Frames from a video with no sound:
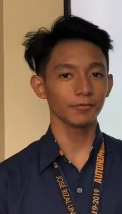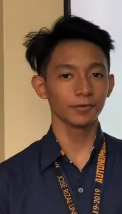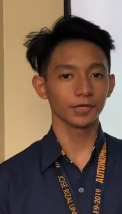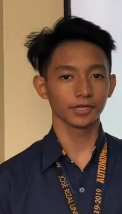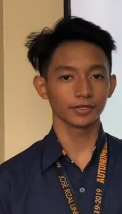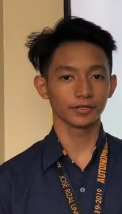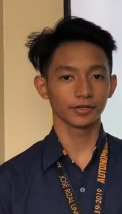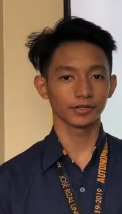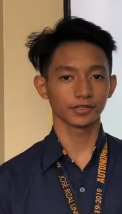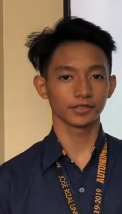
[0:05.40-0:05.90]
we
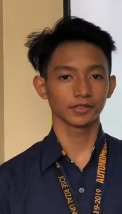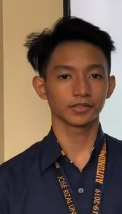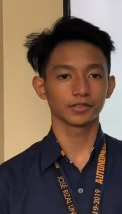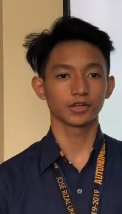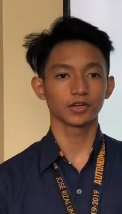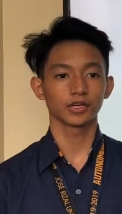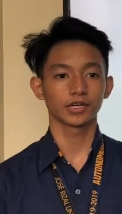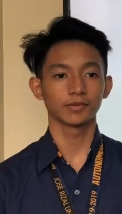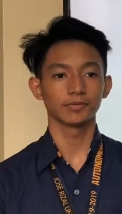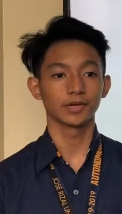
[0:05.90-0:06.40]
are going to
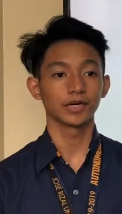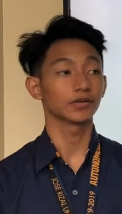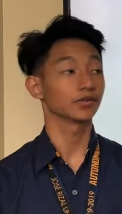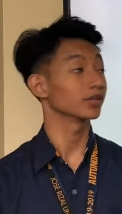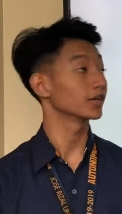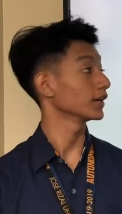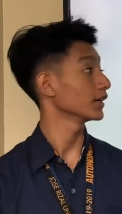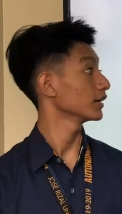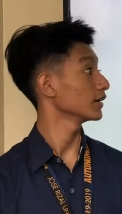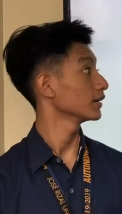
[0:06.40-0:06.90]
talk about
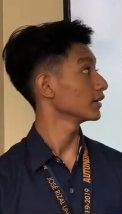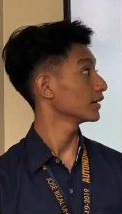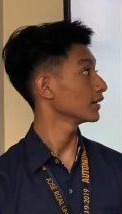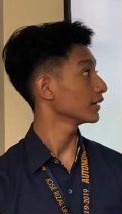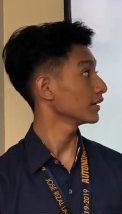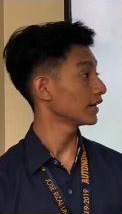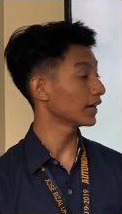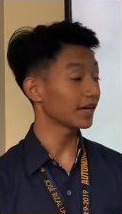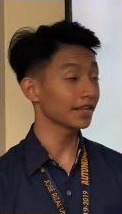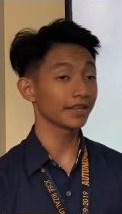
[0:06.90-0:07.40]

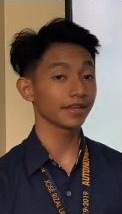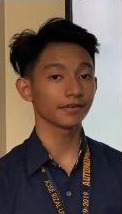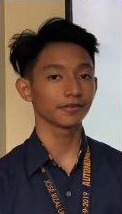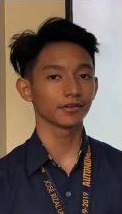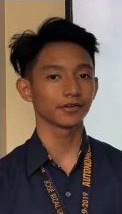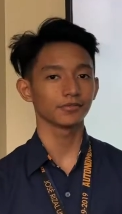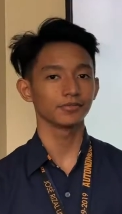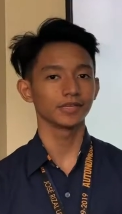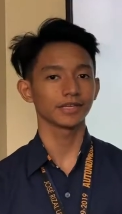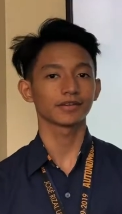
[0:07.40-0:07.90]

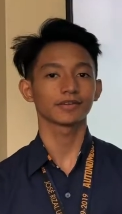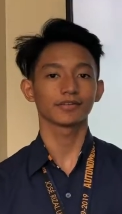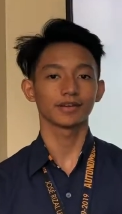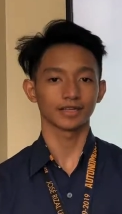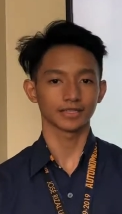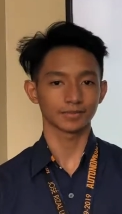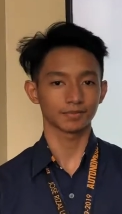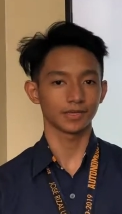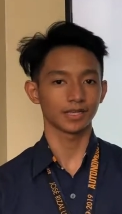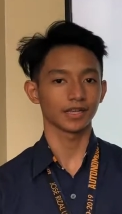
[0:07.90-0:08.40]
anaerobic
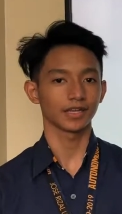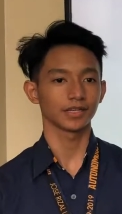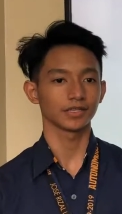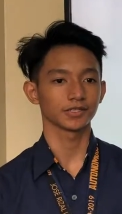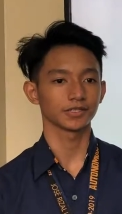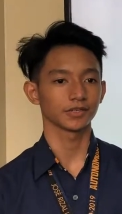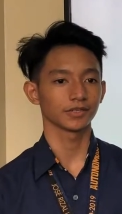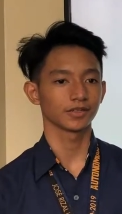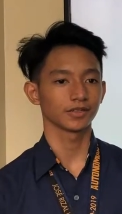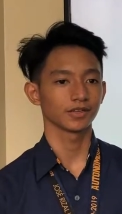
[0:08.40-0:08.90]

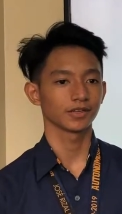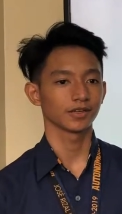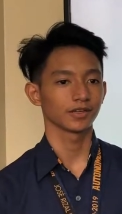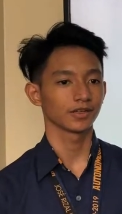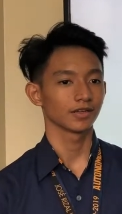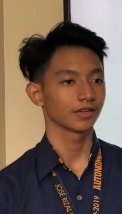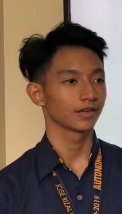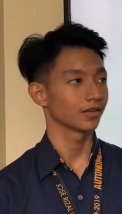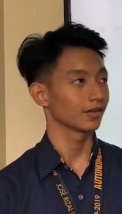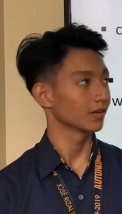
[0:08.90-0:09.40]
respiration.
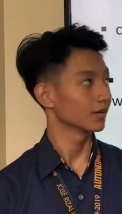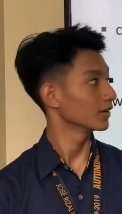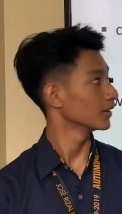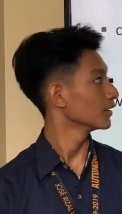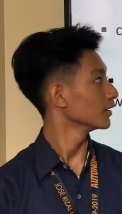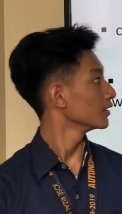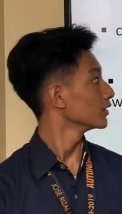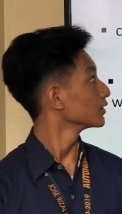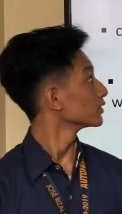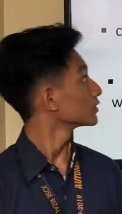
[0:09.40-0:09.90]

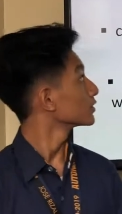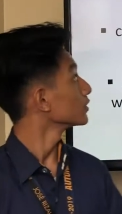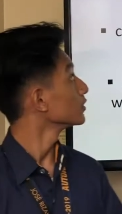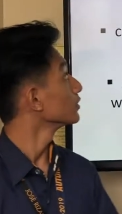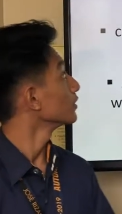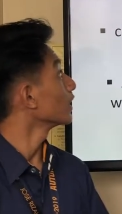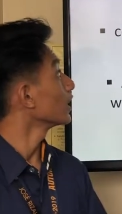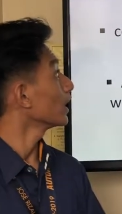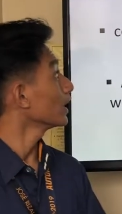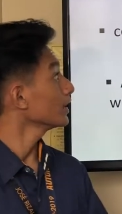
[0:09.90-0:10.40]

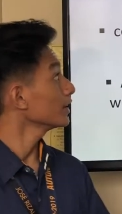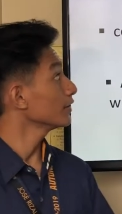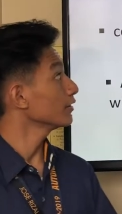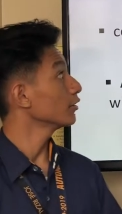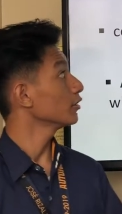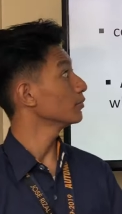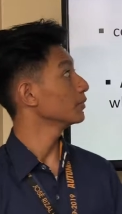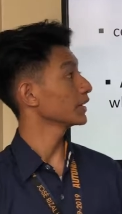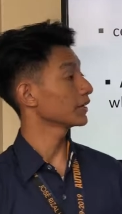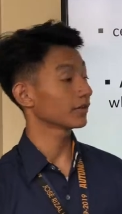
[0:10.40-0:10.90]
So
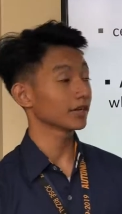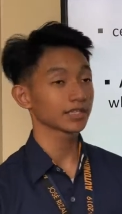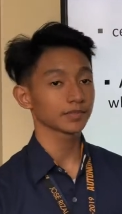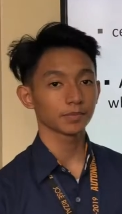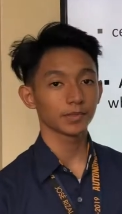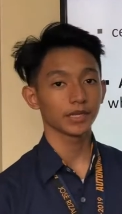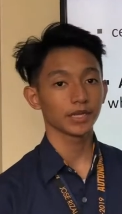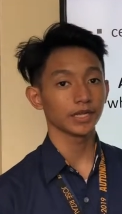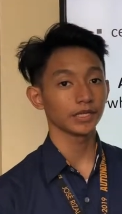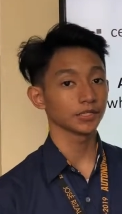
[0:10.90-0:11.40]
anaerobic
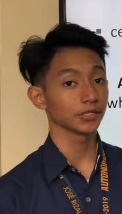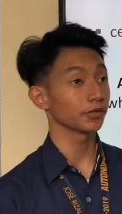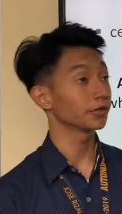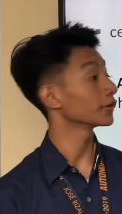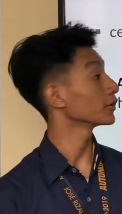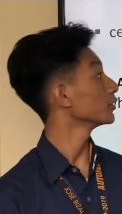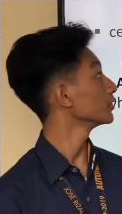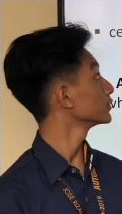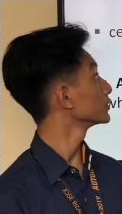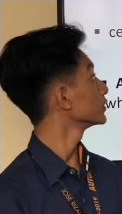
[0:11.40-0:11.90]
respiration,
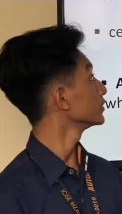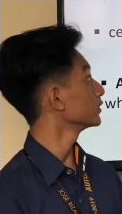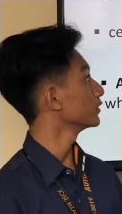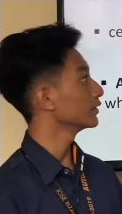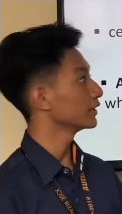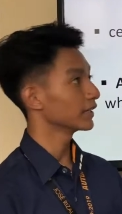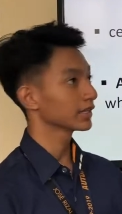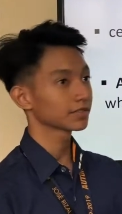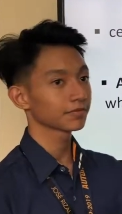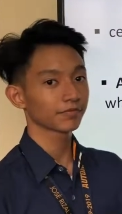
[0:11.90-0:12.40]
or also
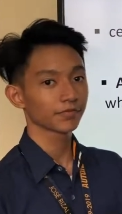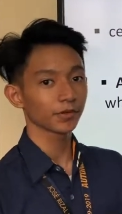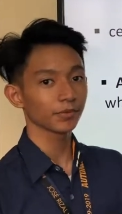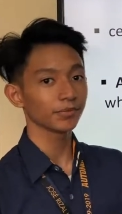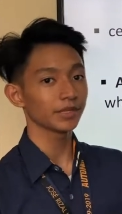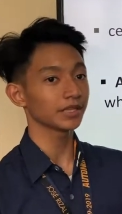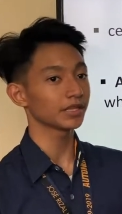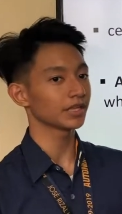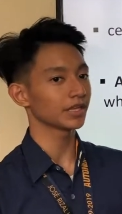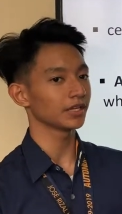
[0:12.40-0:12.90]
known as
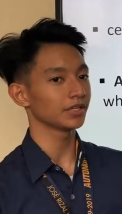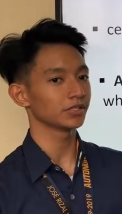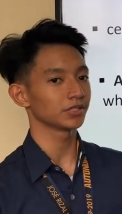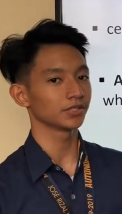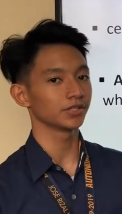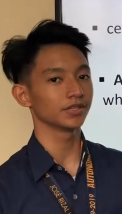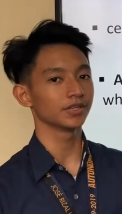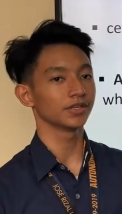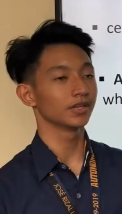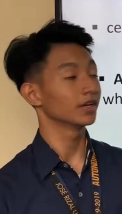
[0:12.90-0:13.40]

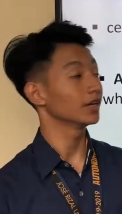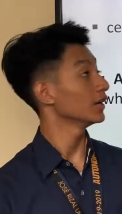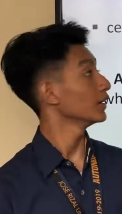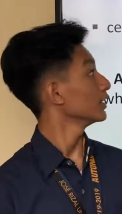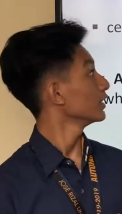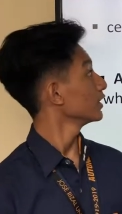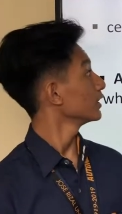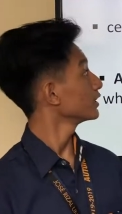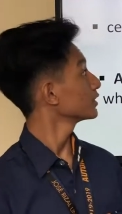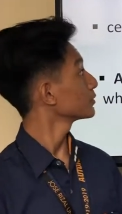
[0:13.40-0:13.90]
fermentation,
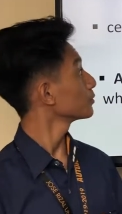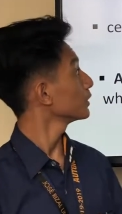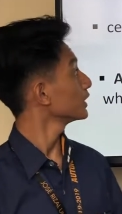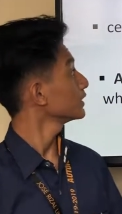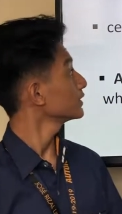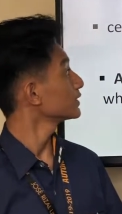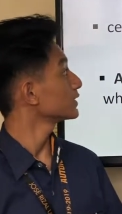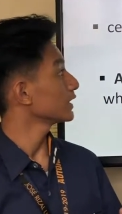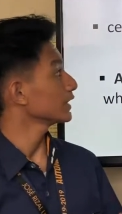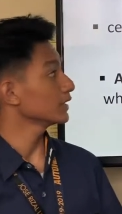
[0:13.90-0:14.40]
is
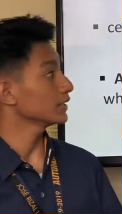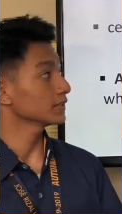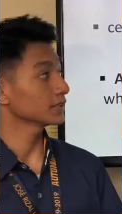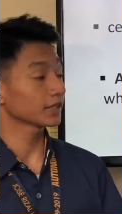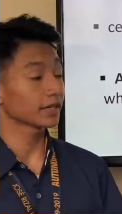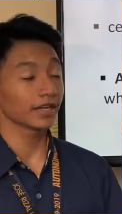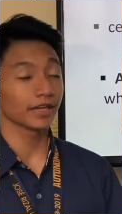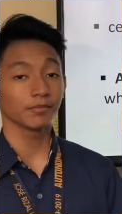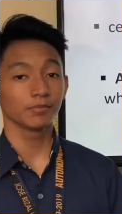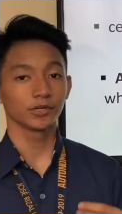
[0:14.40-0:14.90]
when cells are
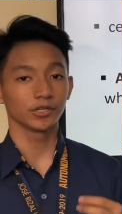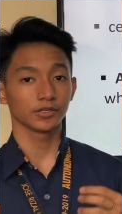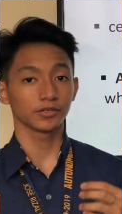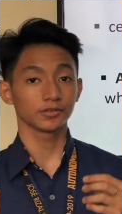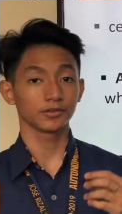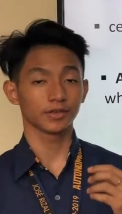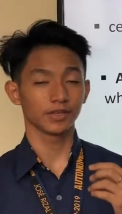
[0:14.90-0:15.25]
able